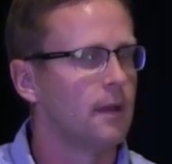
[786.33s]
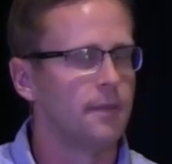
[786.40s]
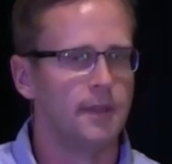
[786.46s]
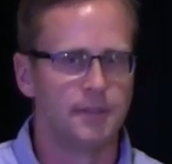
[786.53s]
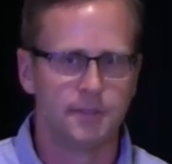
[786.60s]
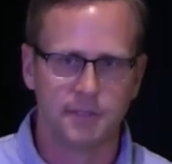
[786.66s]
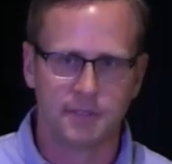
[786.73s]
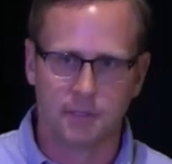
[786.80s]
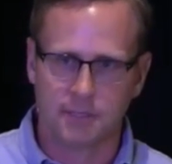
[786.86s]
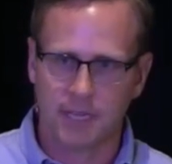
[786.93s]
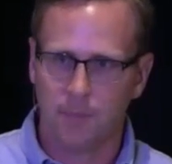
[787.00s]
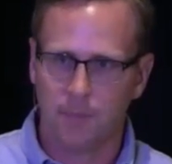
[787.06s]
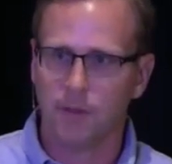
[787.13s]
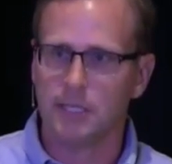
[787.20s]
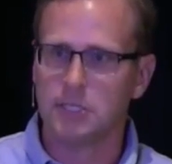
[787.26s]
This is their
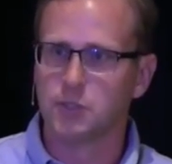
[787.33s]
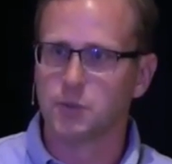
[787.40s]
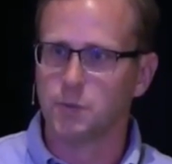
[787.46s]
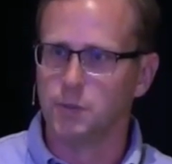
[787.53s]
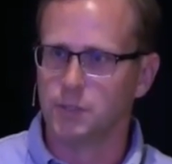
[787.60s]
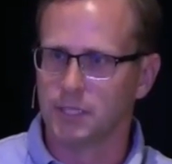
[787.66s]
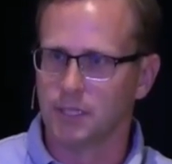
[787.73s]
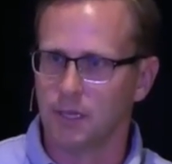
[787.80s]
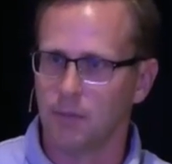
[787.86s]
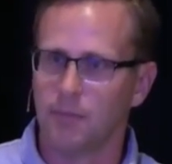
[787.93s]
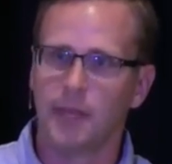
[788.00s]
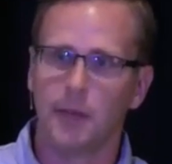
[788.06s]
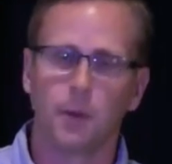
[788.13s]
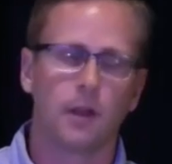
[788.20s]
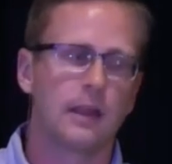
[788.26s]
temple in Jerusalem.
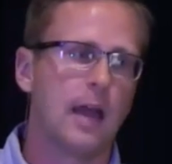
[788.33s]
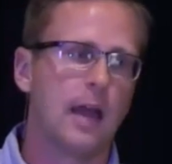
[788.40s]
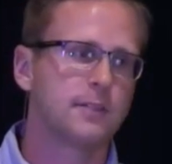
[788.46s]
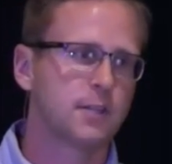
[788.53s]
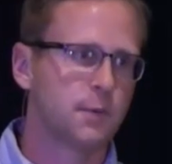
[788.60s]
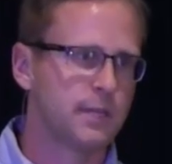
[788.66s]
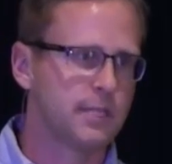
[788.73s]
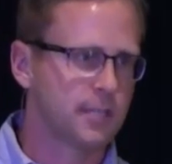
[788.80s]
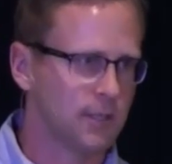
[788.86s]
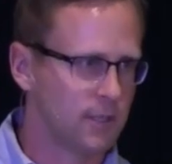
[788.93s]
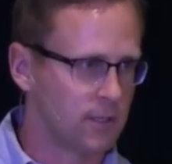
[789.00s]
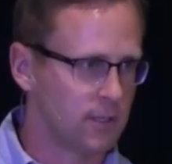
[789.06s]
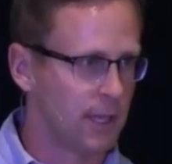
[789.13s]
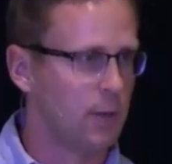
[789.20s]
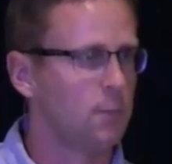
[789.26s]
They were allowed to
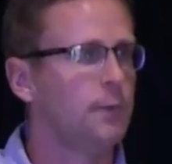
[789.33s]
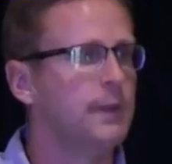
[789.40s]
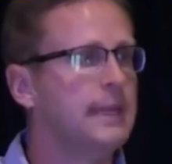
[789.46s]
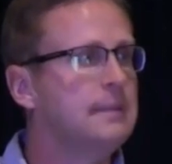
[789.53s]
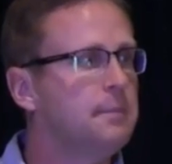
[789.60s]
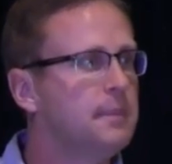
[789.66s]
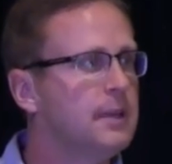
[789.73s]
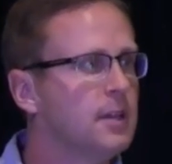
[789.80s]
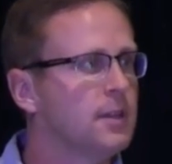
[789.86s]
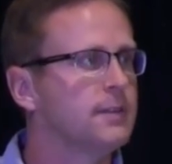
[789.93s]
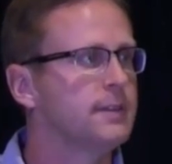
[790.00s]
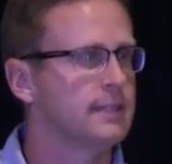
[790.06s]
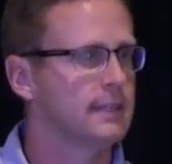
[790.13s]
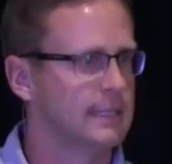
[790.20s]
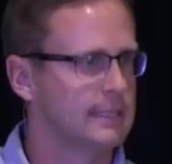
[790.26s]
return, rebuild
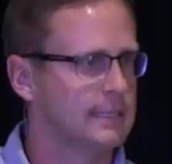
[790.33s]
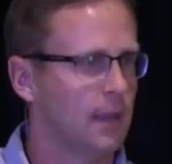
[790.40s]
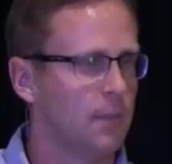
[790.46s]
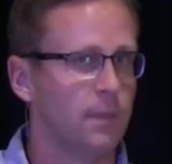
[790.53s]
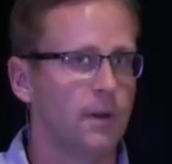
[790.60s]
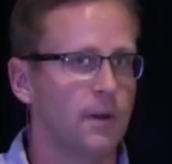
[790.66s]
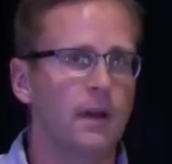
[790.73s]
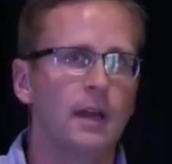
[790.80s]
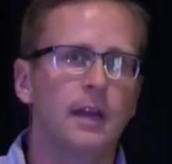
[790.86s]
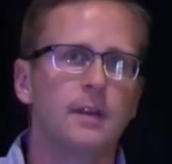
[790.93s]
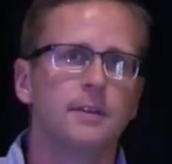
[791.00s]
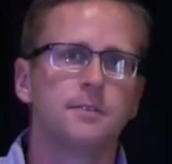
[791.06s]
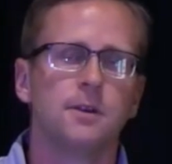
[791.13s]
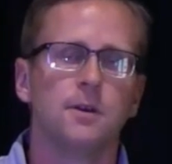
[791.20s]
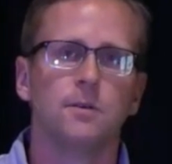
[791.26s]
the temple.
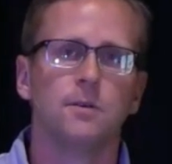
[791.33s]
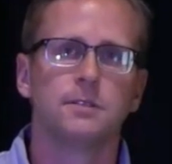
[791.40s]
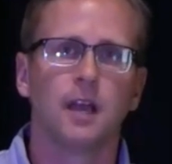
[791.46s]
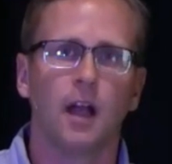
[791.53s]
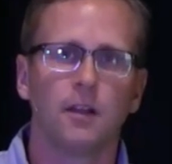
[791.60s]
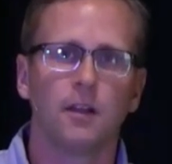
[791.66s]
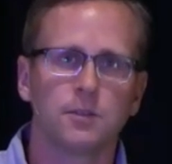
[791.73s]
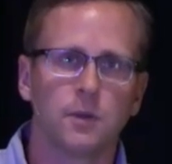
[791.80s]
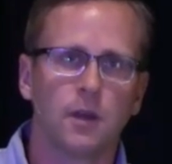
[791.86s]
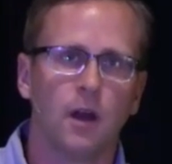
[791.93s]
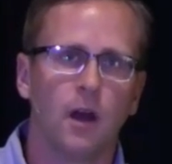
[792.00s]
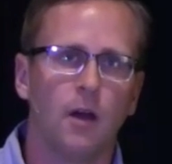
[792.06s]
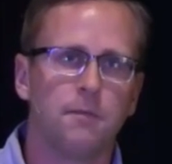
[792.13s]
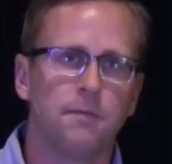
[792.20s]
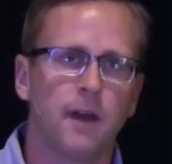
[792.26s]
So scholars will
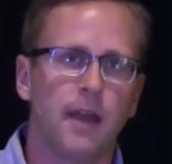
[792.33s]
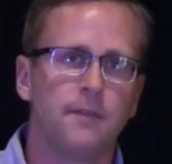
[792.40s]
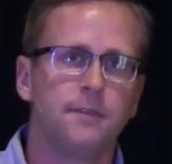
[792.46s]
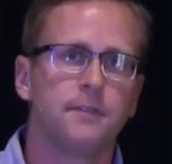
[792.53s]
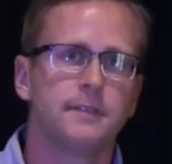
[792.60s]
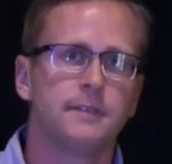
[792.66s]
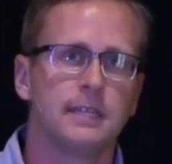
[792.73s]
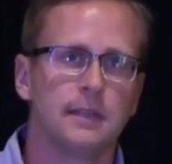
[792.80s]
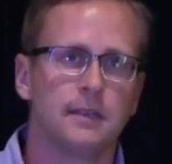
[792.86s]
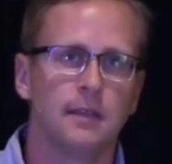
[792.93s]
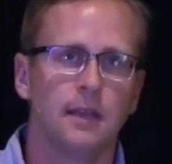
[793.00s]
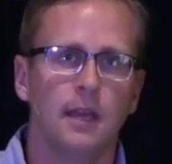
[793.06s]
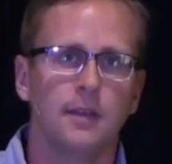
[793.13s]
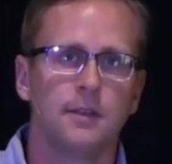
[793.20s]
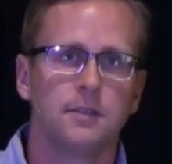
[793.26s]
call 515
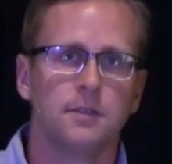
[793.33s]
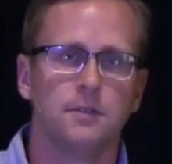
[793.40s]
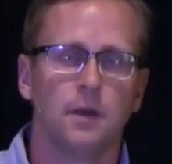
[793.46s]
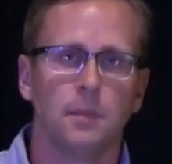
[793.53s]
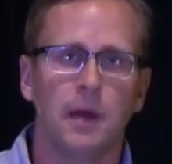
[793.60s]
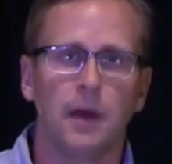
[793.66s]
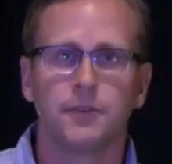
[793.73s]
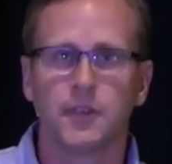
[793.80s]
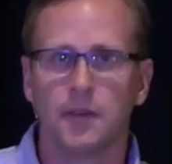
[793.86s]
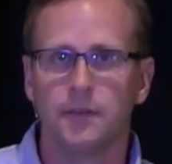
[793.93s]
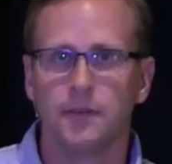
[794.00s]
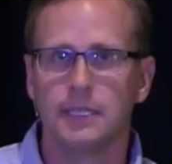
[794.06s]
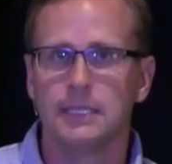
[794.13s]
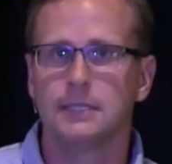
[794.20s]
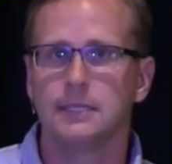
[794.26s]
to about
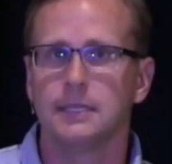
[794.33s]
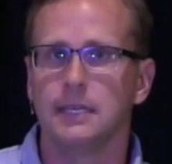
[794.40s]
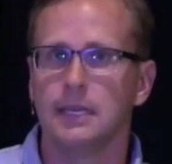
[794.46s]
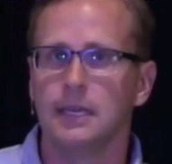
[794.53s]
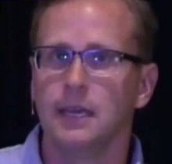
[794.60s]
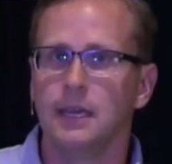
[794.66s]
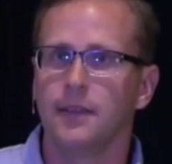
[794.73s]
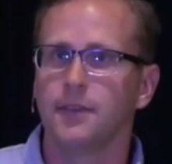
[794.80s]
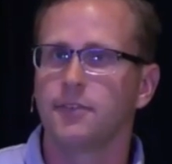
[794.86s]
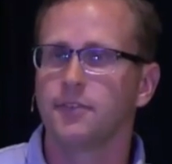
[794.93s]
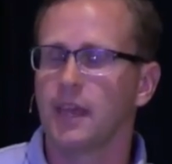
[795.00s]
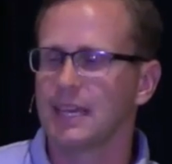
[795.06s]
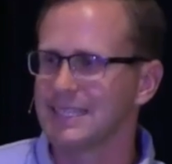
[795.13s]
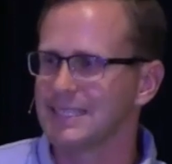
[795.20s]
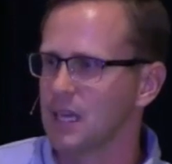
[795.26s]
70 CE the
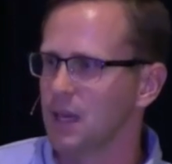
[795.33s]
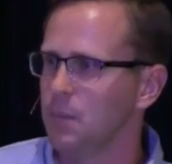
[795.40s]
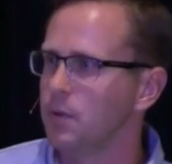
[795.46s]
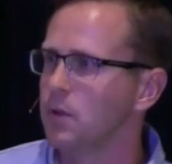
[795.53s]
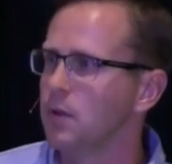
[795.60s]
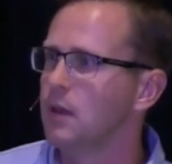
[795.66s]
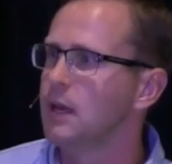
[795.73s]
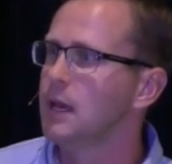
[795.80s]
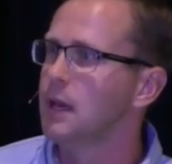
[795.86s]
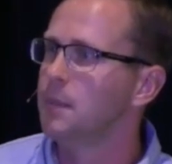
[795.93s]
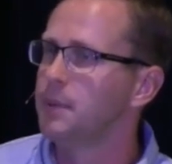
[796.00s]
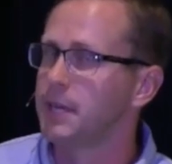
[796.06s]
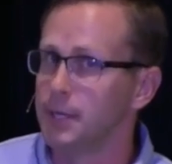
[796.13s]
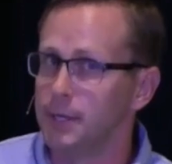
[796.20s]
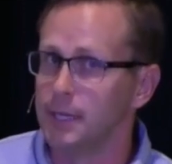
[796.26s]
second temple
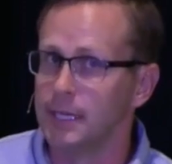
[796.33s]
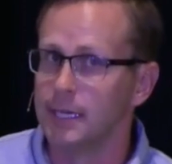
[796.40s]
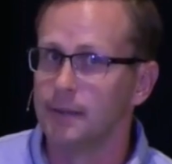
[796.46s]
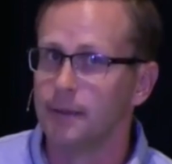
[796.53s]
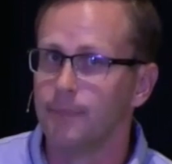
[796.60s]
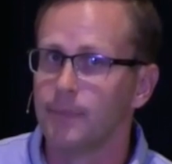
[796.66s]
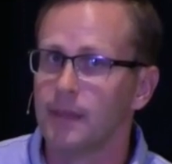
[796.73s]
period.